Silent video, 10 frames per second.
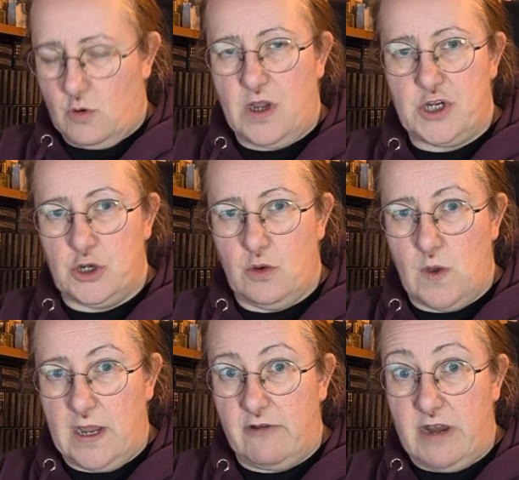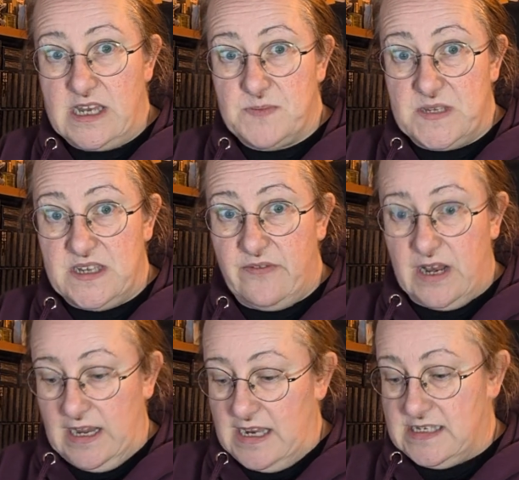Not quite sure why green
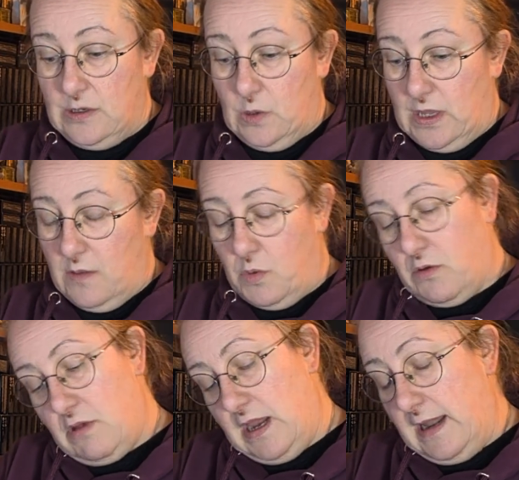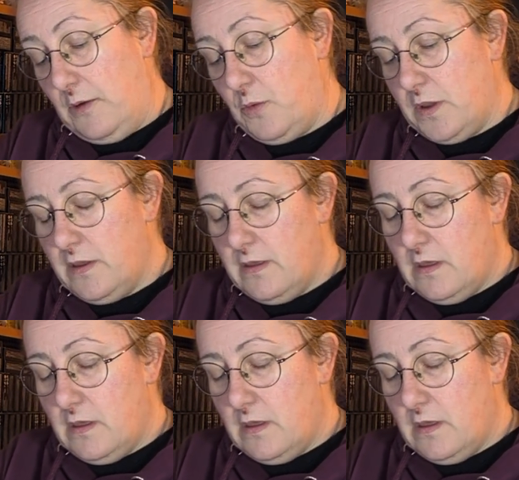specifically is lucky, but you know.